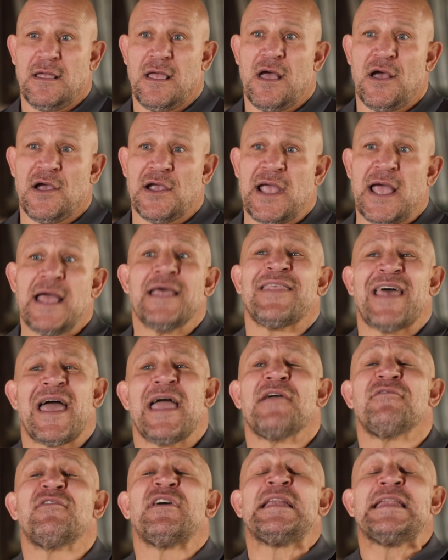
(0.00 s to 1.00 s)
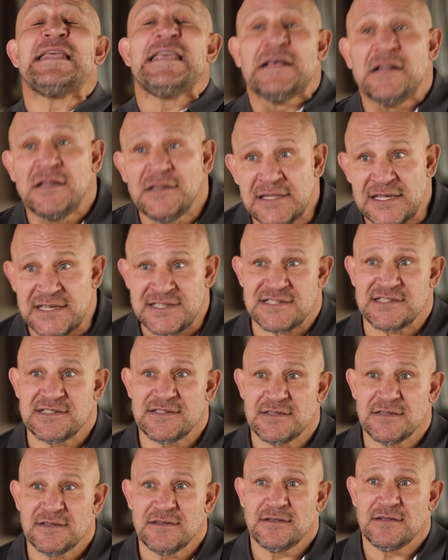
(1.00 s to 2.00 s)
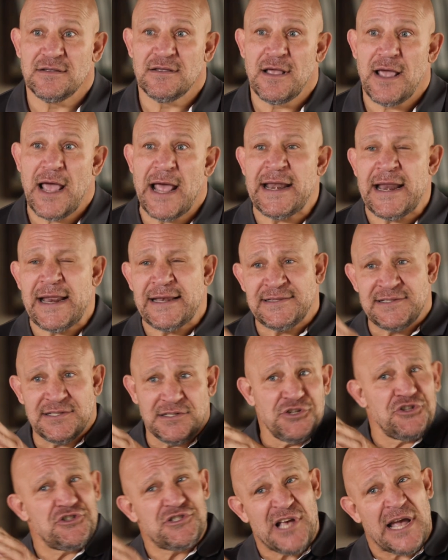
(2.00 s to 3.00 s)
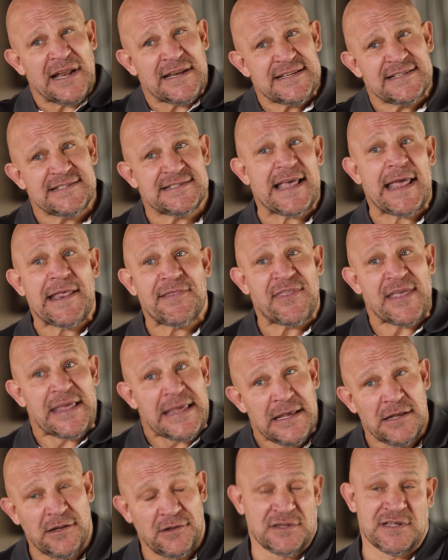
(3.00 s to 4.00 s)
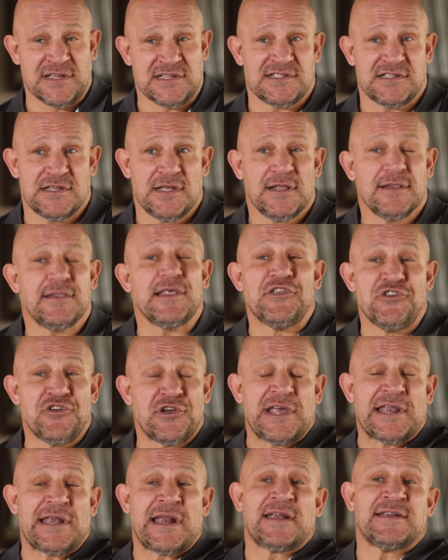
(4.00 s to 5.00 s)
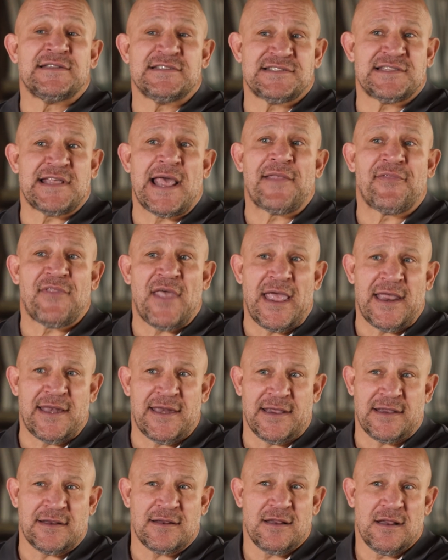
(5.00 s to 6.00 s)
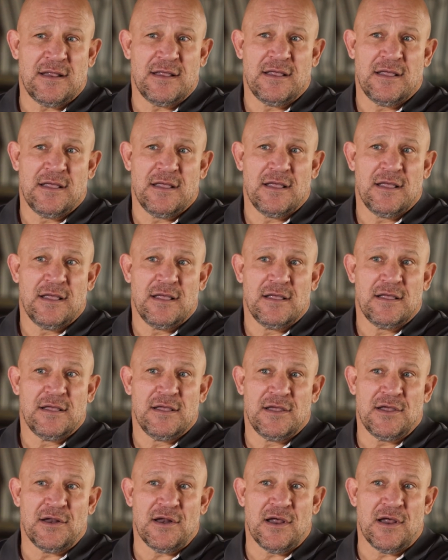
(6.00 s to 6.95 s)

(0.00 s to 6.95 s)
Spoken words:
Okay, they have an illness. And until you understand the illness, then you can understand the addict. You